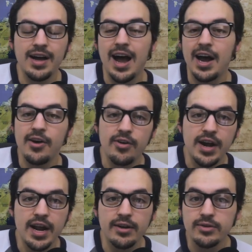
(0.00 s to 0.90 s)
iron
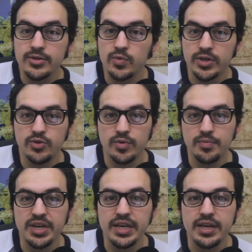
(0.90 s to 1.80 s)
nails, which would
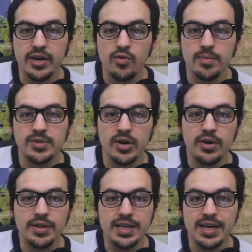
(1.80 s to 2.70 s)
be equipped
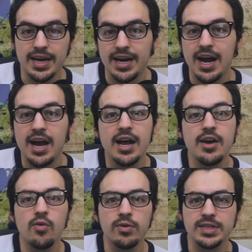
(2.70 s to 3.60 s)
on the Ekai
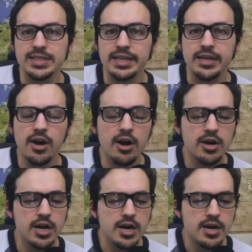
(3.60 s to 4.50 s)
or the
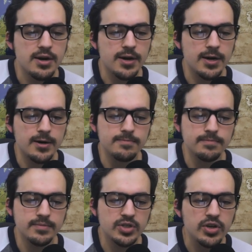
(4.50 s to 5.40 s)
Zegok.
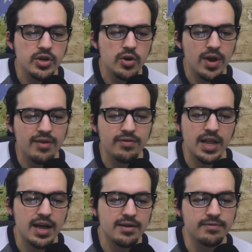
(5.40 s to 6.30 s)
So we have a
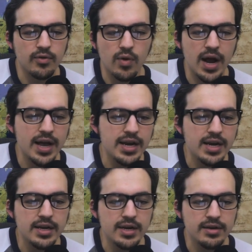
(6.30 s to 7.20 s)
lot of
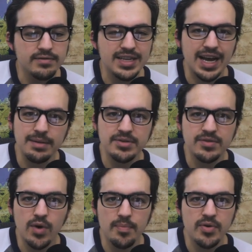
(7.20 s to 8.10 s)
variety of types of
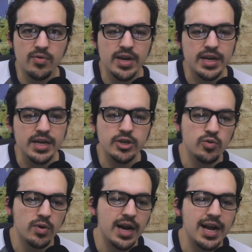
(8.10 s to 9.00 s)
weaponry, and each
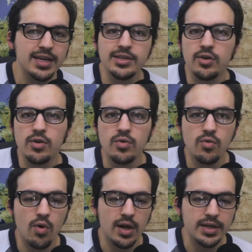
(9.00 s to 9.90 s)
one has their own
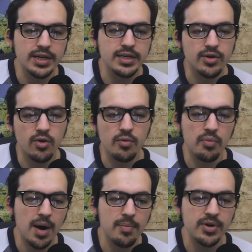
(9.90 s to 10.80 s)
qualities, their own
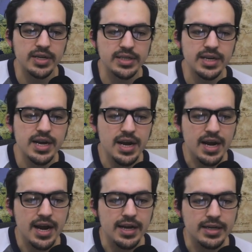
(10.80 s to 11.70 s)
properties.
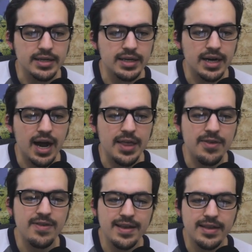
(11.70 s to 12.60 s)
And I
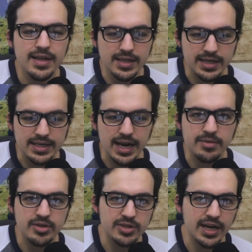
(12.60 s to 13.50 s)
think that the
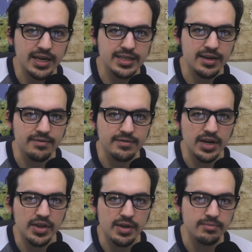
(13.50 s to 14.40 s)
damage dice have
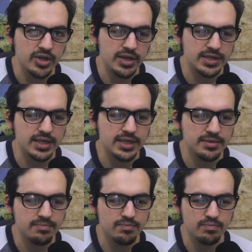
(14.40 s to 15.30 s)
done them justice
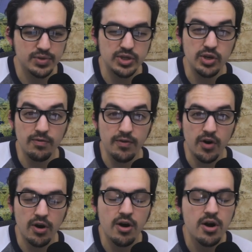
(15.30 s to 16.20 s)
so
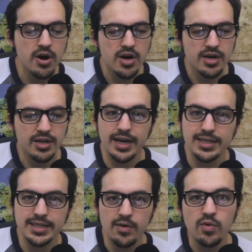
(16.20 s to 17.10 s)
far. Like I
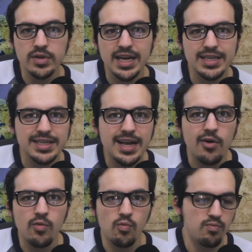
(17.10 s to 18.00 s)
said, we'll test
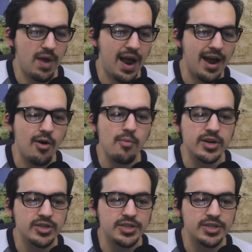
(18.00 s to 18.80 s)
out how much